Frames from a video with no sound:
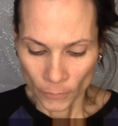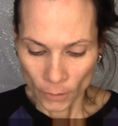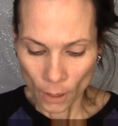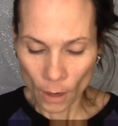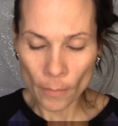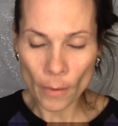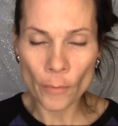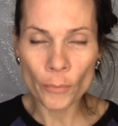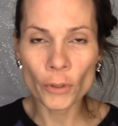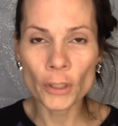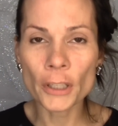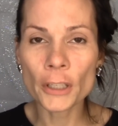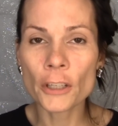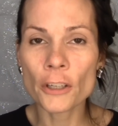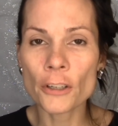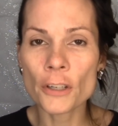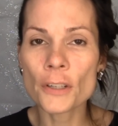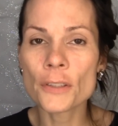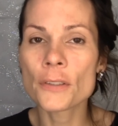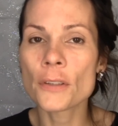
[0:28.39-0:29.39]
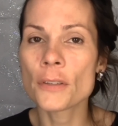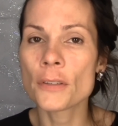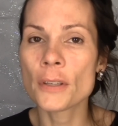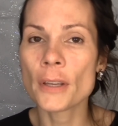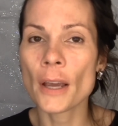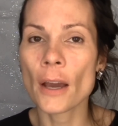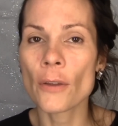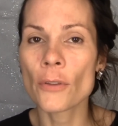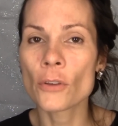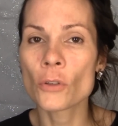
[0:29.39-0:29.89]
I'm really curious to
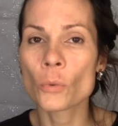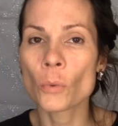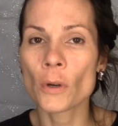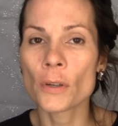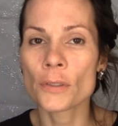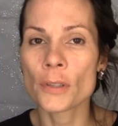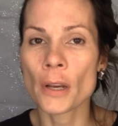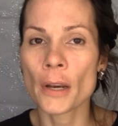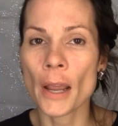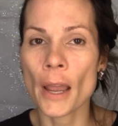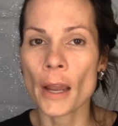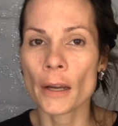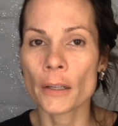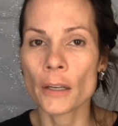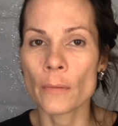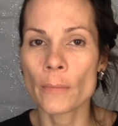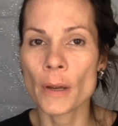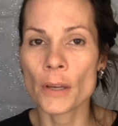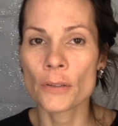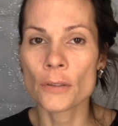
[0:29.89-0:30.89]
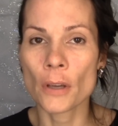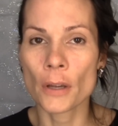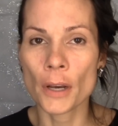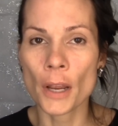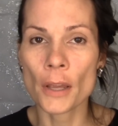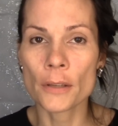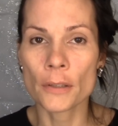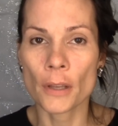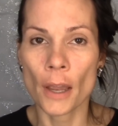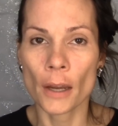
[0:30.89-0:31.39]
see how this works on acne. My son
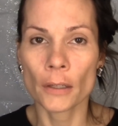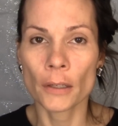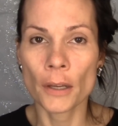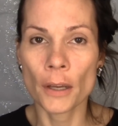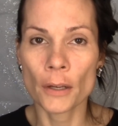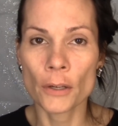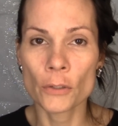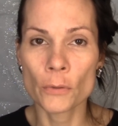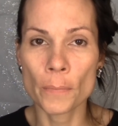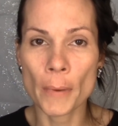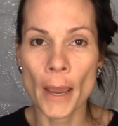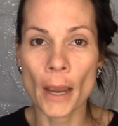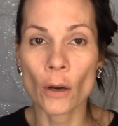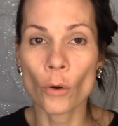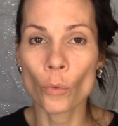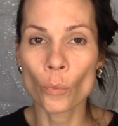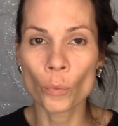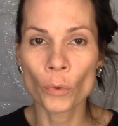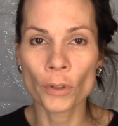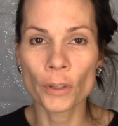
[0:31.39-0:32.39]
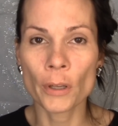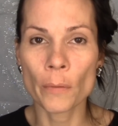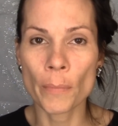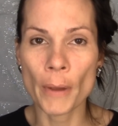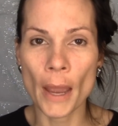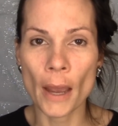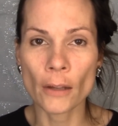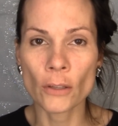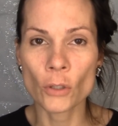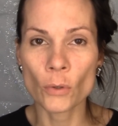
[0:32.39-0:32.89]
has acne on his back really
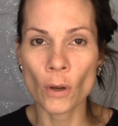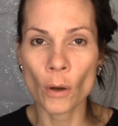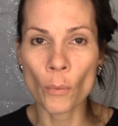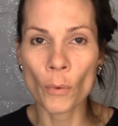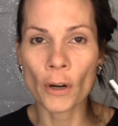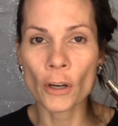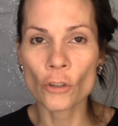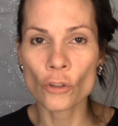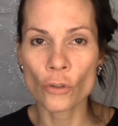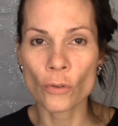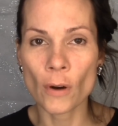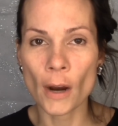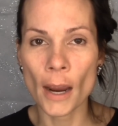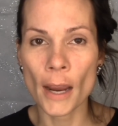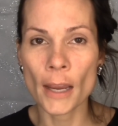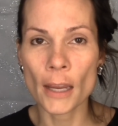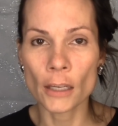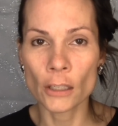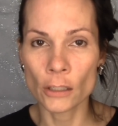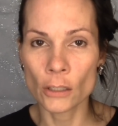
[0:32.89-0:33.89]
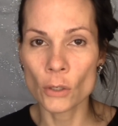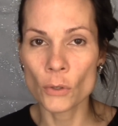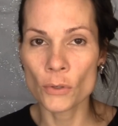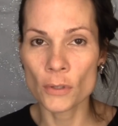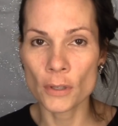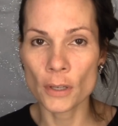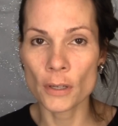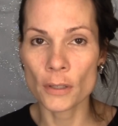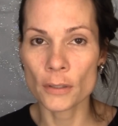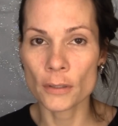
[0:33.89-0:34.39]
bad, so I want to try and
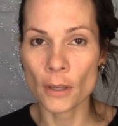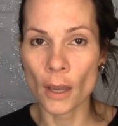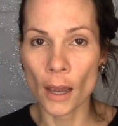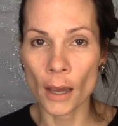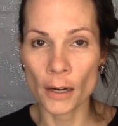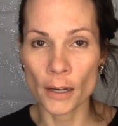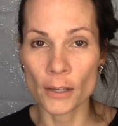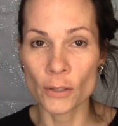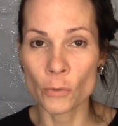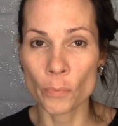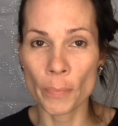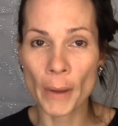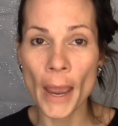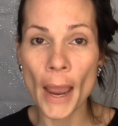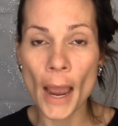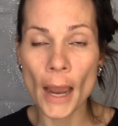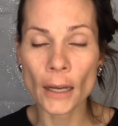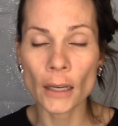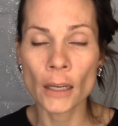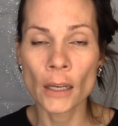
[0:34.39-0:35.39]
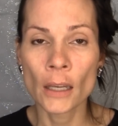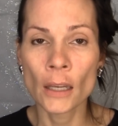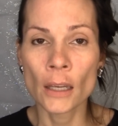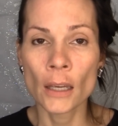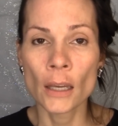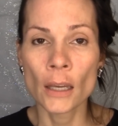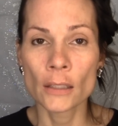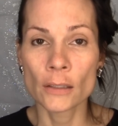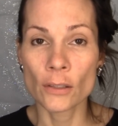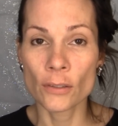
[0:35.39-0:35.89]
use this on his back
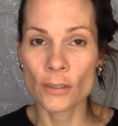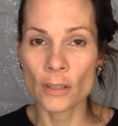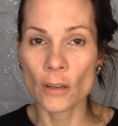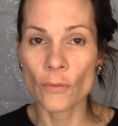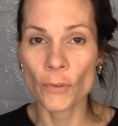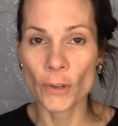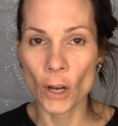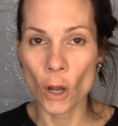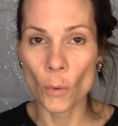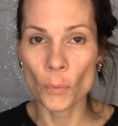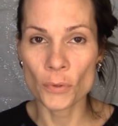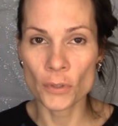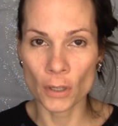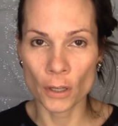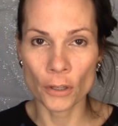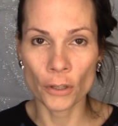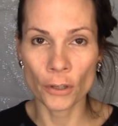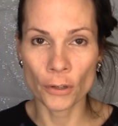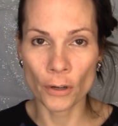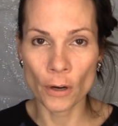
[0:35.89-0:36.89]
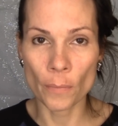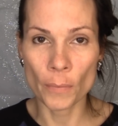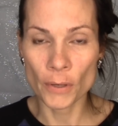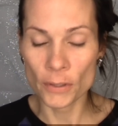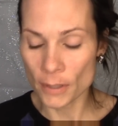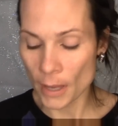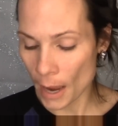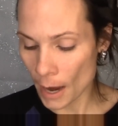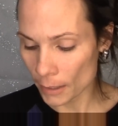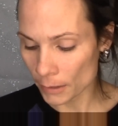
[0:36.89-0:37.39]
to see if it helps to clear up
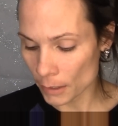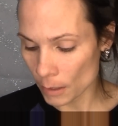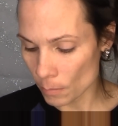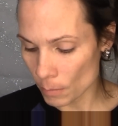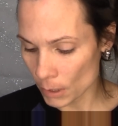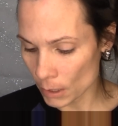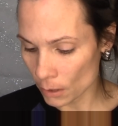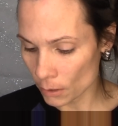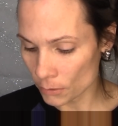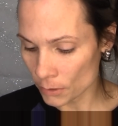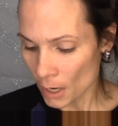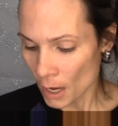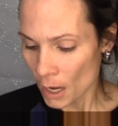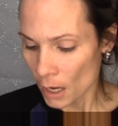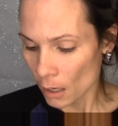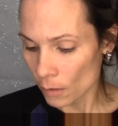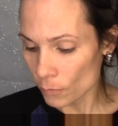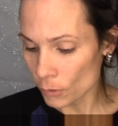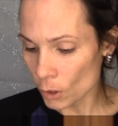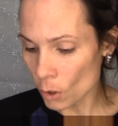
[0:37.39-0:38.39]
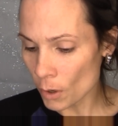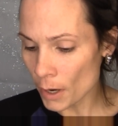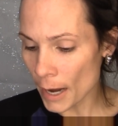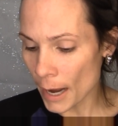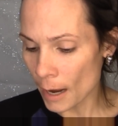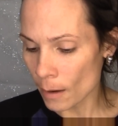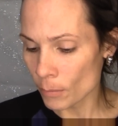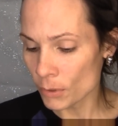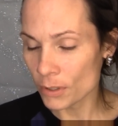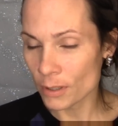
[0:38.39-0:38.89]
his acne, because if you go
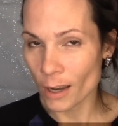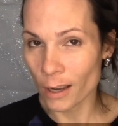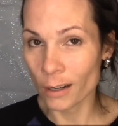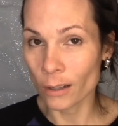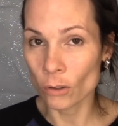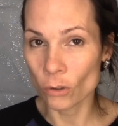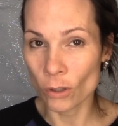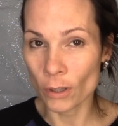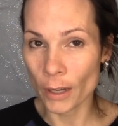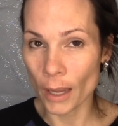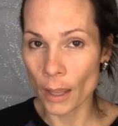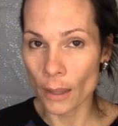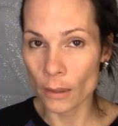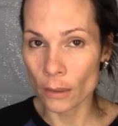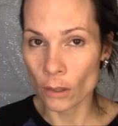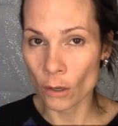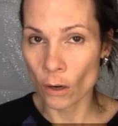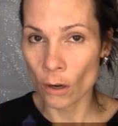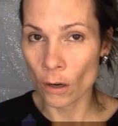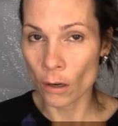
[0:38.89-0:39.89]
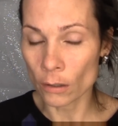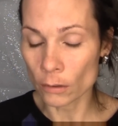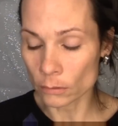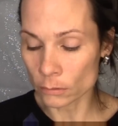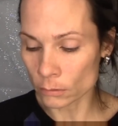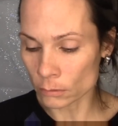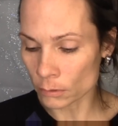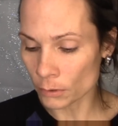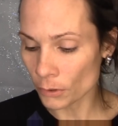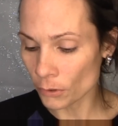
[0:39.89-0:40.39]
to Amazon and look at their
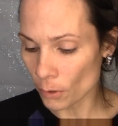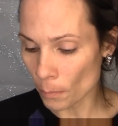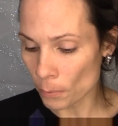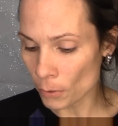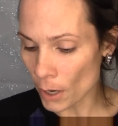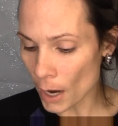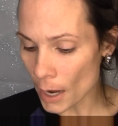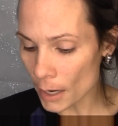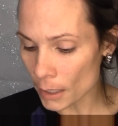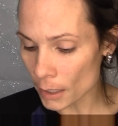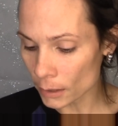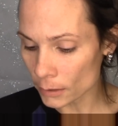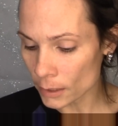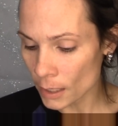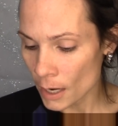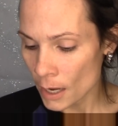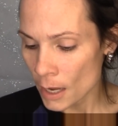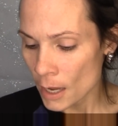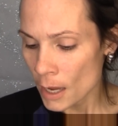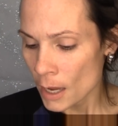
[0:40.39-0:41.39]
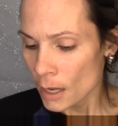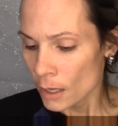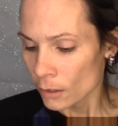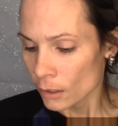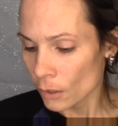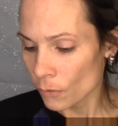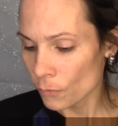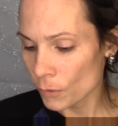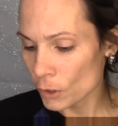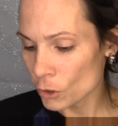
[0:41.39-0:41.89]
the product,
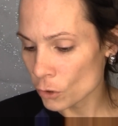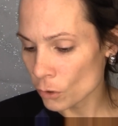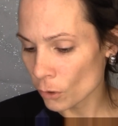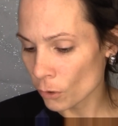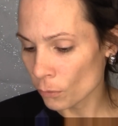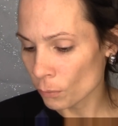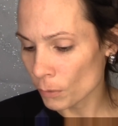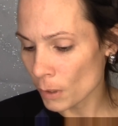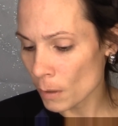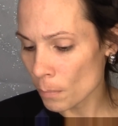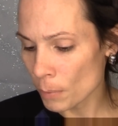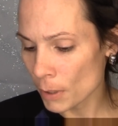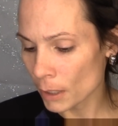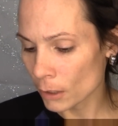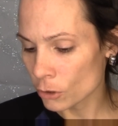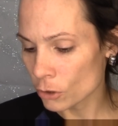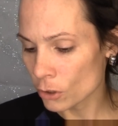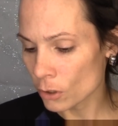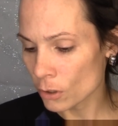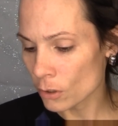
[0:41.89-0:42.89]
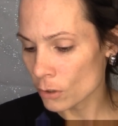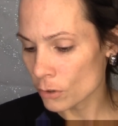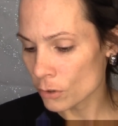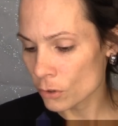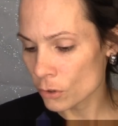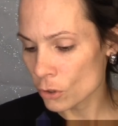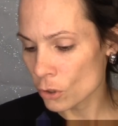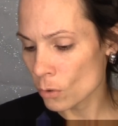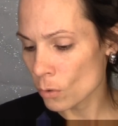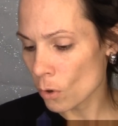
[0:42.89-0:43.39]
they feature three
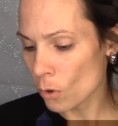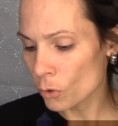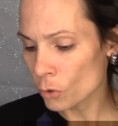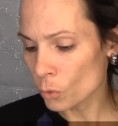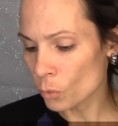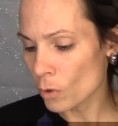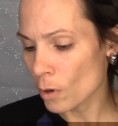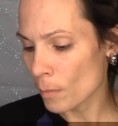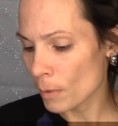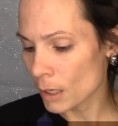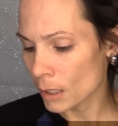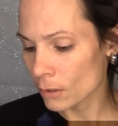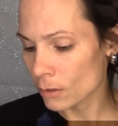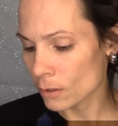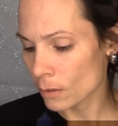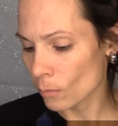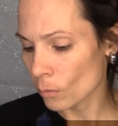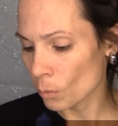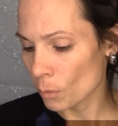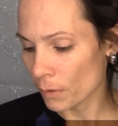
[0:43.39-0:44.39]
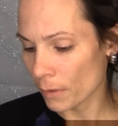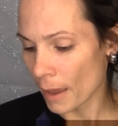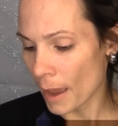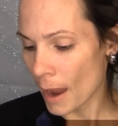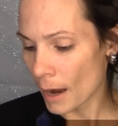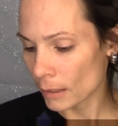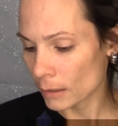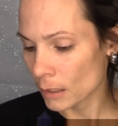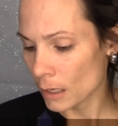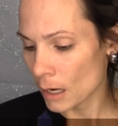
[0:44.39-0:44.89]
pictures, two older women and someone with
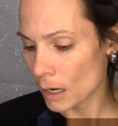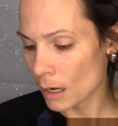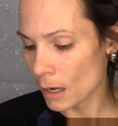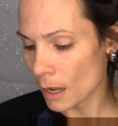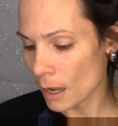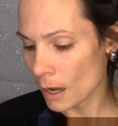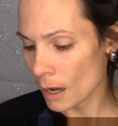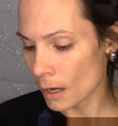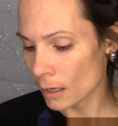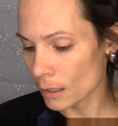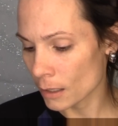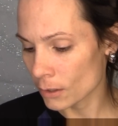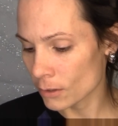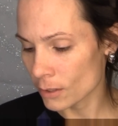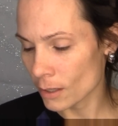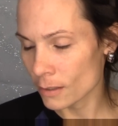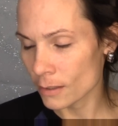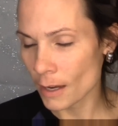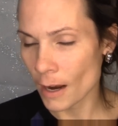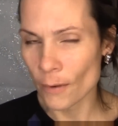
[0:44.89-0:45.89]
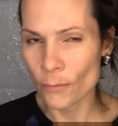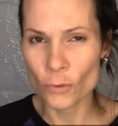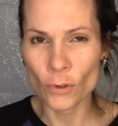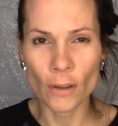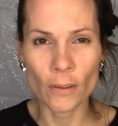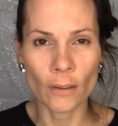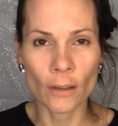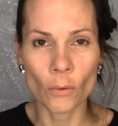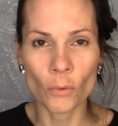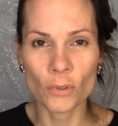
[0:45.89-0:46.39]
acne, and it says after
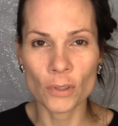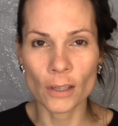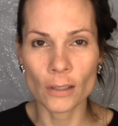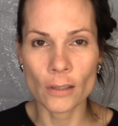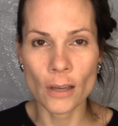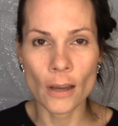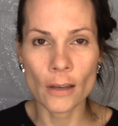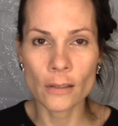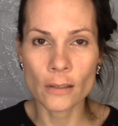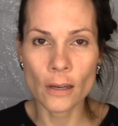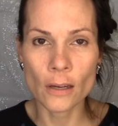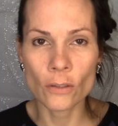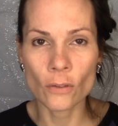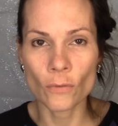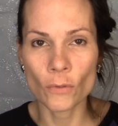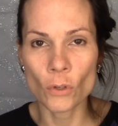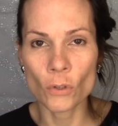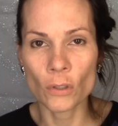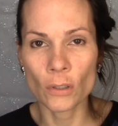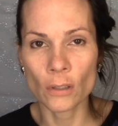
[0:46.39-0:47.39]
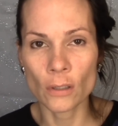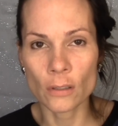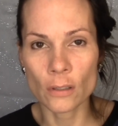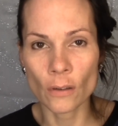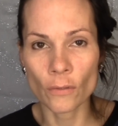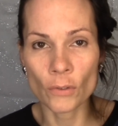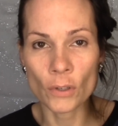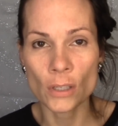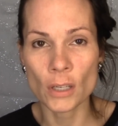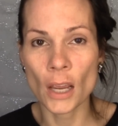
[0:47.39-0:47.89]
I think it was like ten days of using this
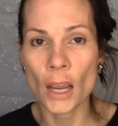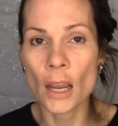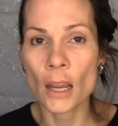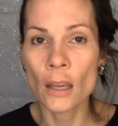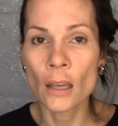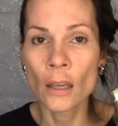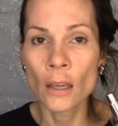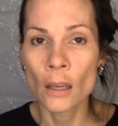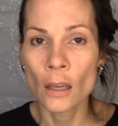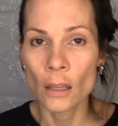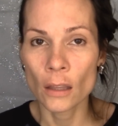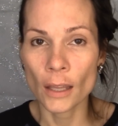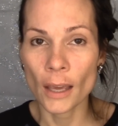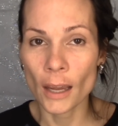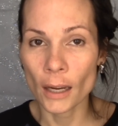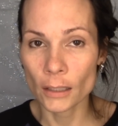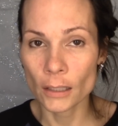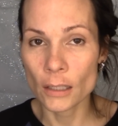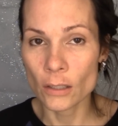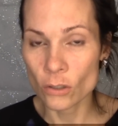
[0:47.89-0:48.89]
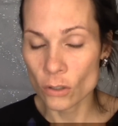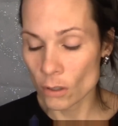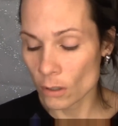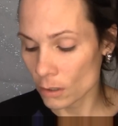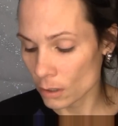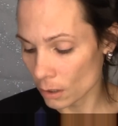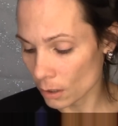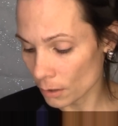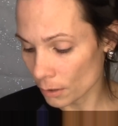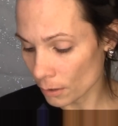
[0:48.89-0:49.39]
every day, the acne
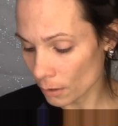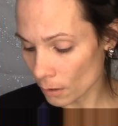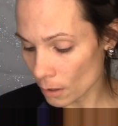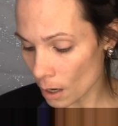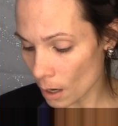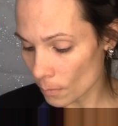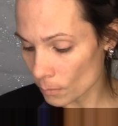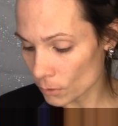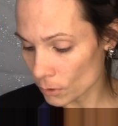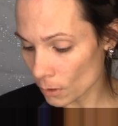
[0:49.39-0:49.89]
started to clear up.